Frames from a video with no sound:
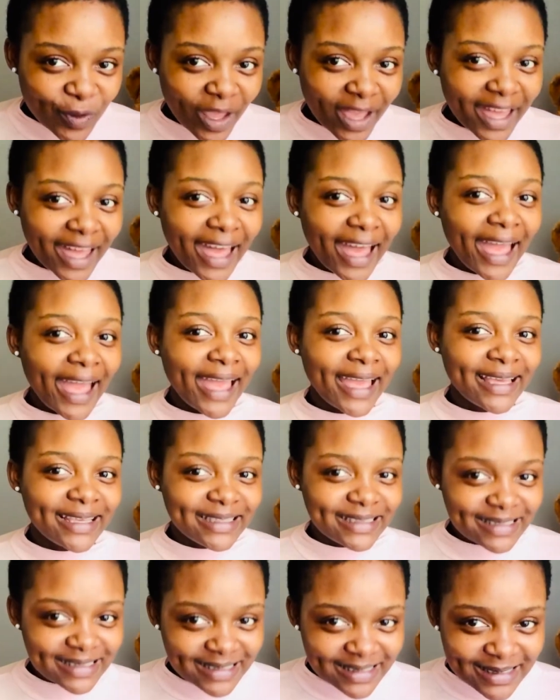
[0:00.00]
guys,
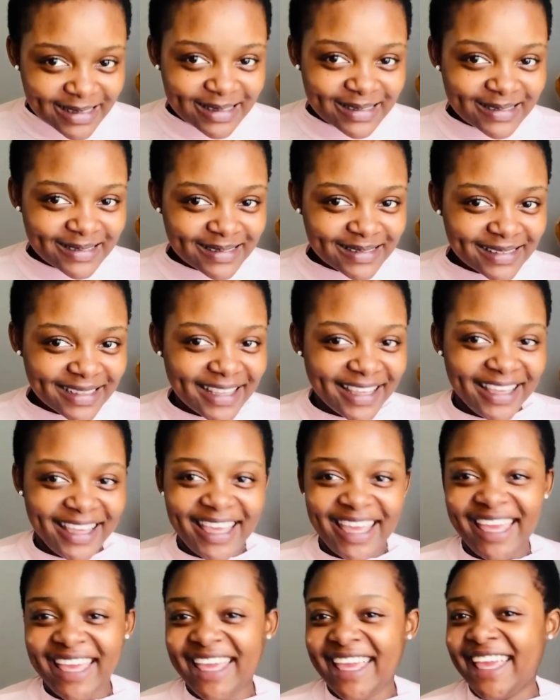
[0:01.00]

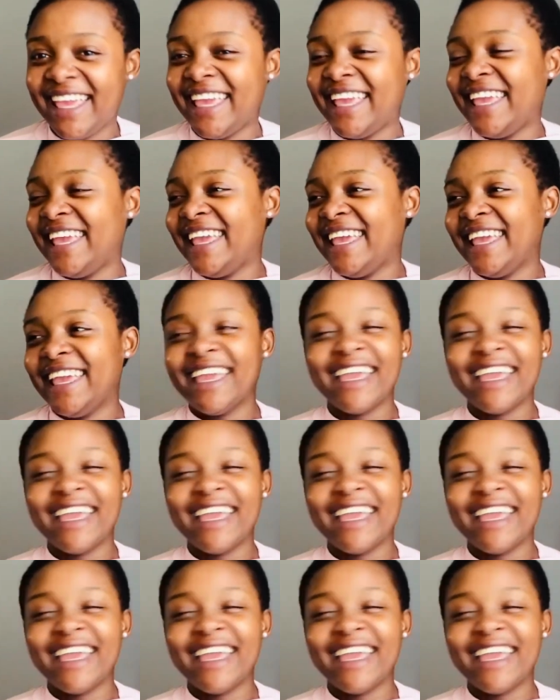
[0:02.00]
hey,